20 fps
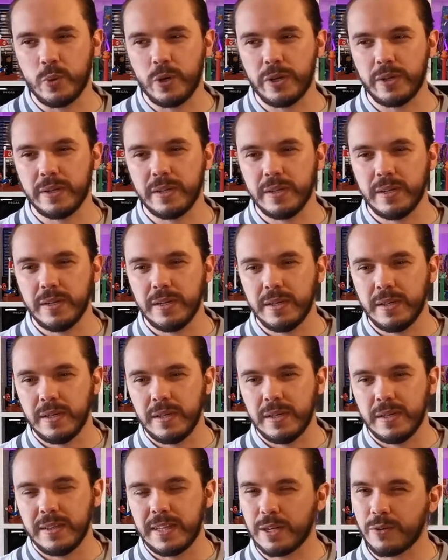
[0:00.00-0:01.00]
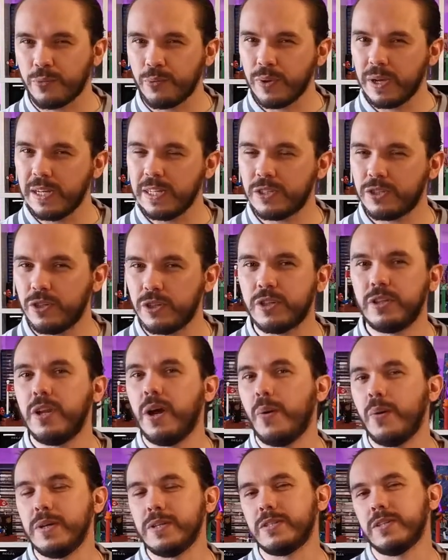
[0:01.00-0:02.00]
one that I really took
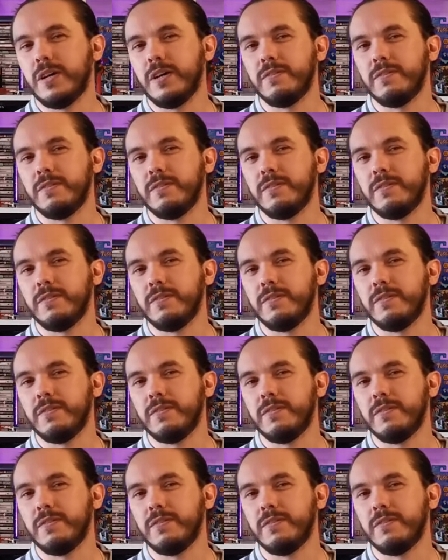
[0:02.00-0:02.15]
notice